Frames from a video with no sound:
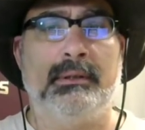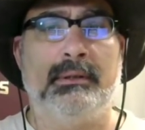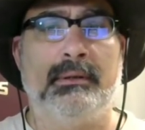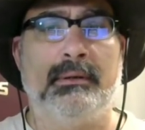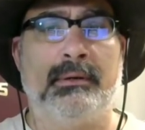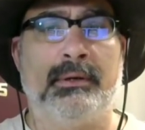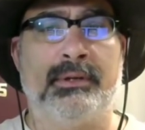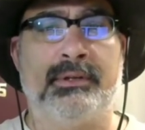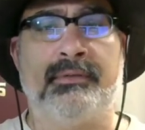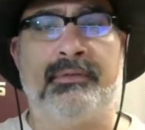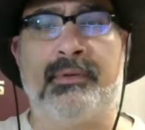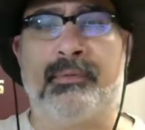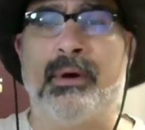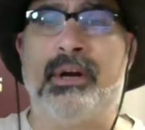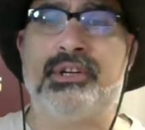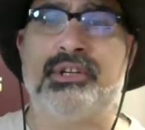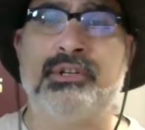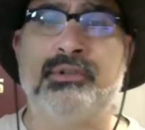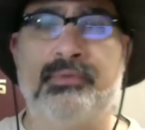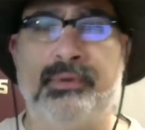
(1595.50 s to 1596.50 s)
Because if the
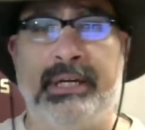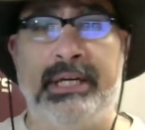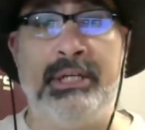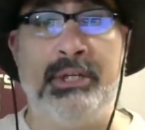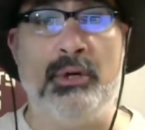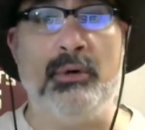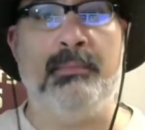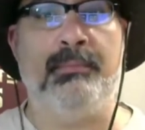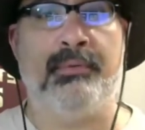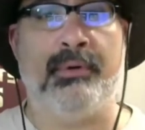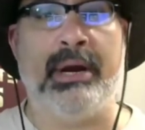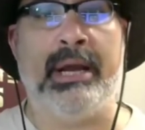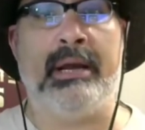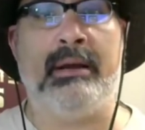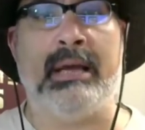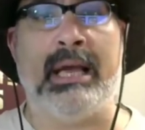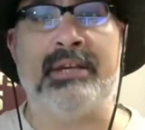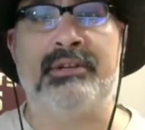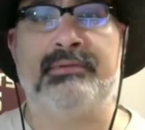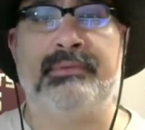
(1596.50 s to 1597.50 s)
Russians really do bring
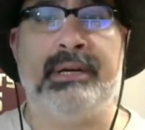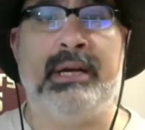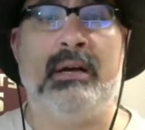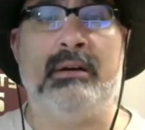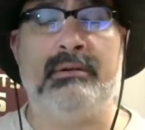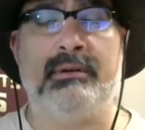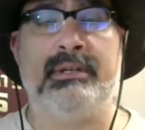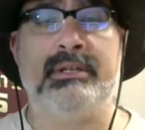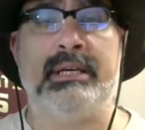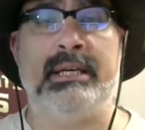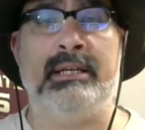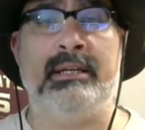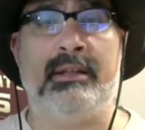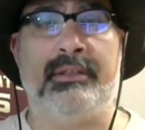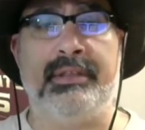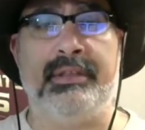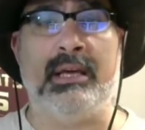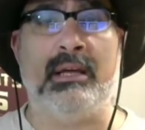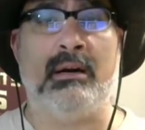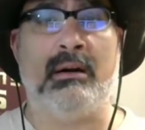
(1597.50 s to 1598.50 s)
S-300s into
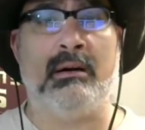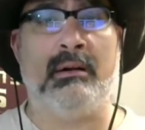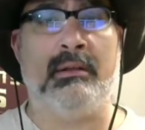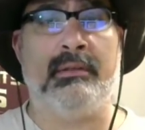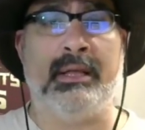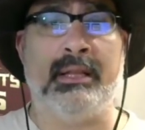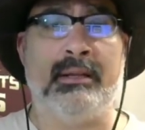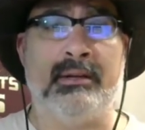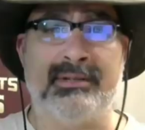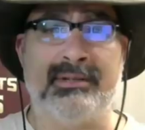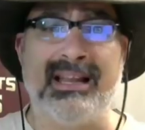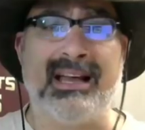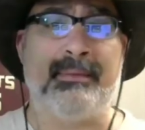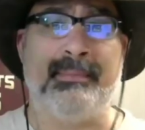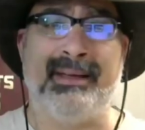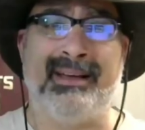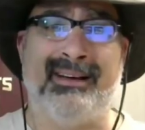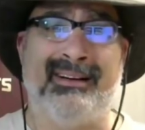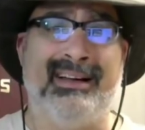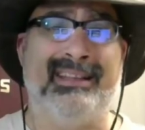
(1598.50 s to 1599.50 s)
theater, then there's not going to be
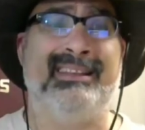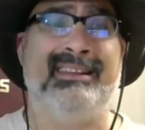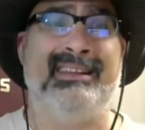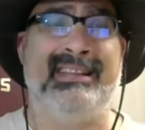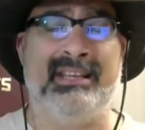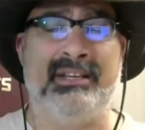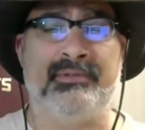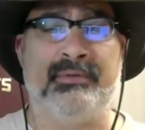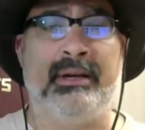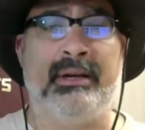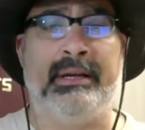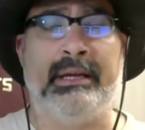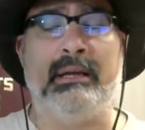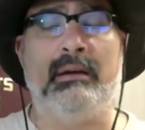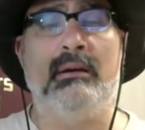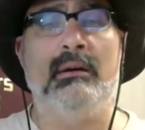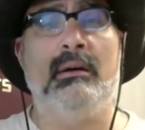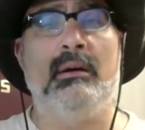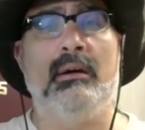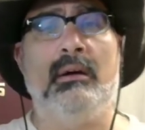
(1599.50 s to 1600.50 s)
a lot that the Israeli
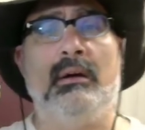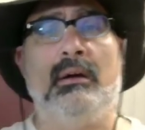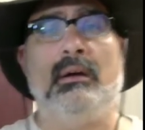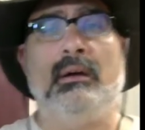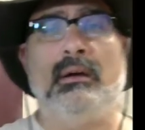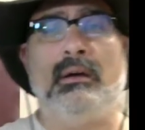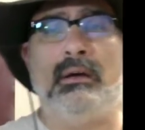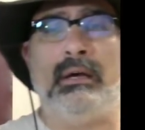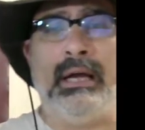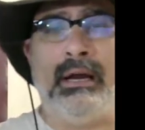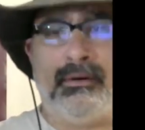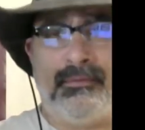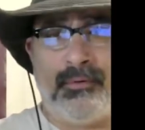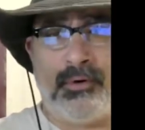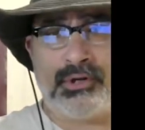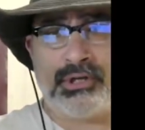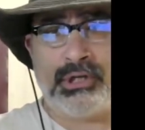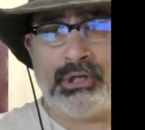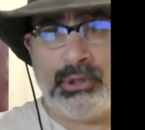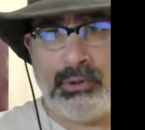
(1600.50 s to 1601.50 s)
Air
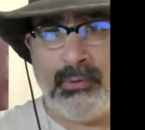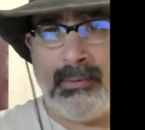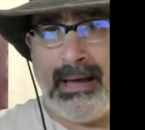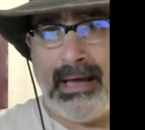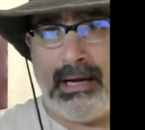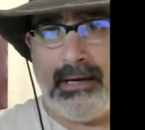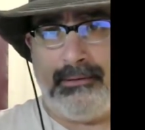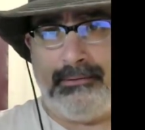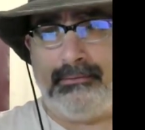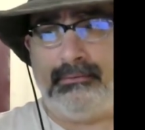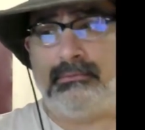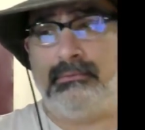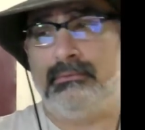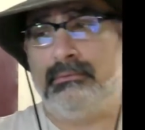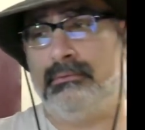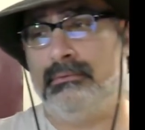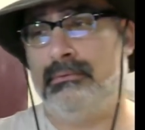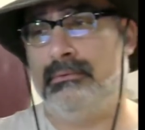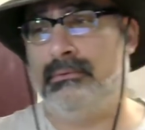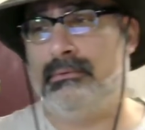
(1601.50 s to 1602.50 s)
Force can do about it
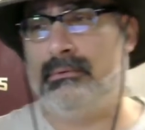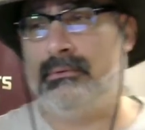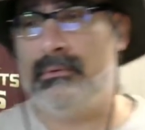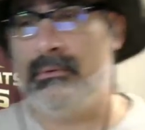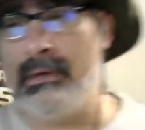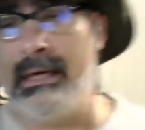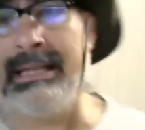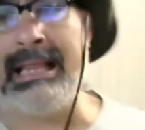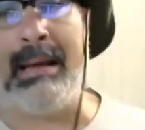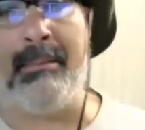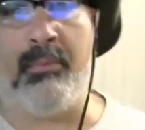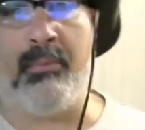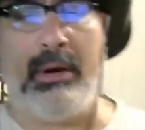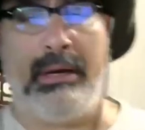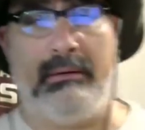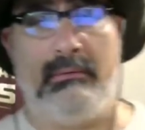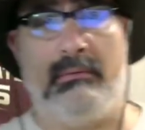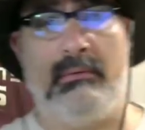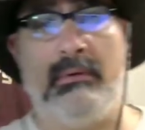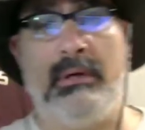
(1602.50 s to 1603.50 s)
at that point.
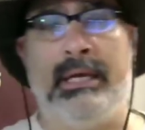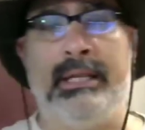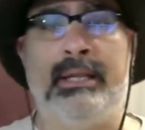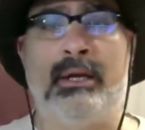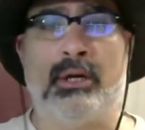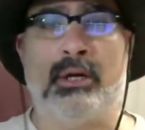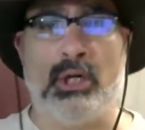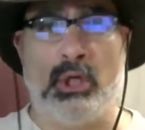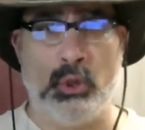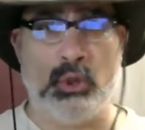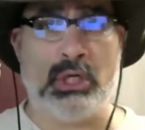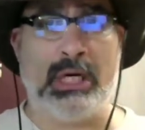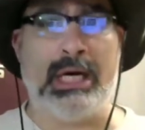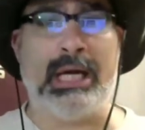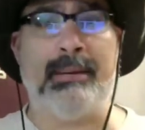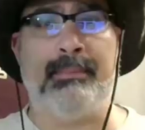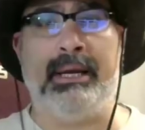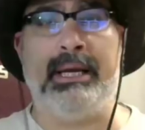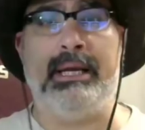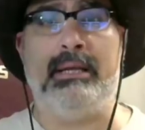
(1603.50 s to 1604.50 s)
And they're going to lose a lot of
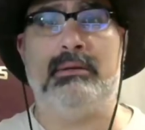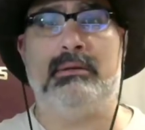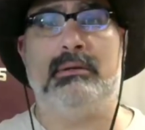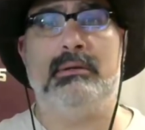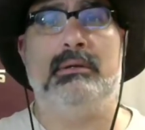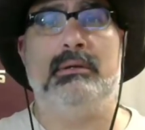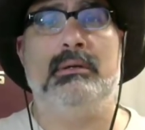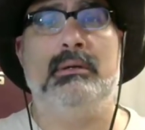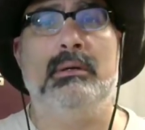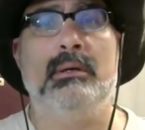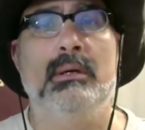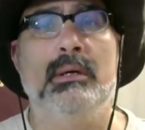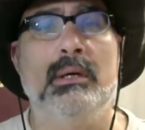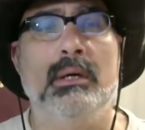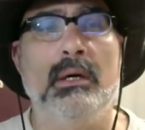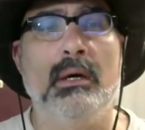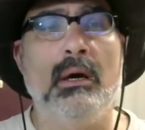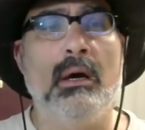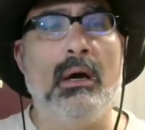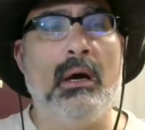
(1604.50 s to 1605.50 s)
planes.
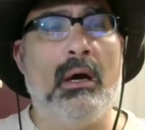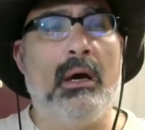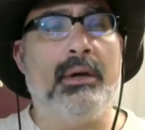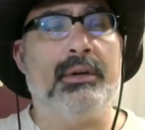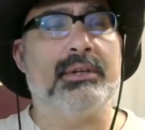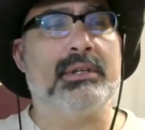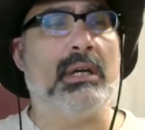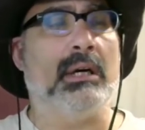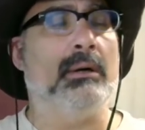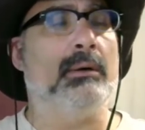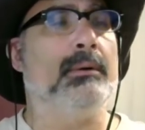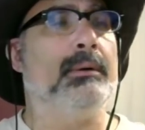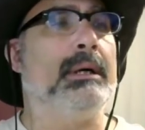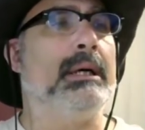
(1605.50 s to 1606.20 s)
So